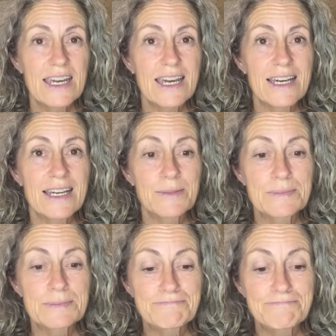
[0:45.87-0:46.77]

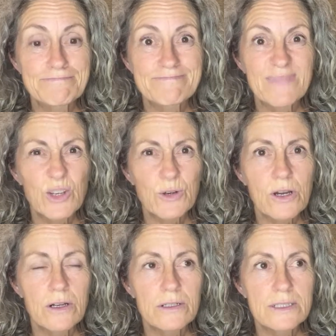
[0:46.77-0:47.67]
They're
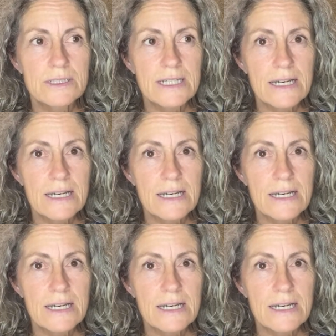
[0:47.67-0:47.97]
called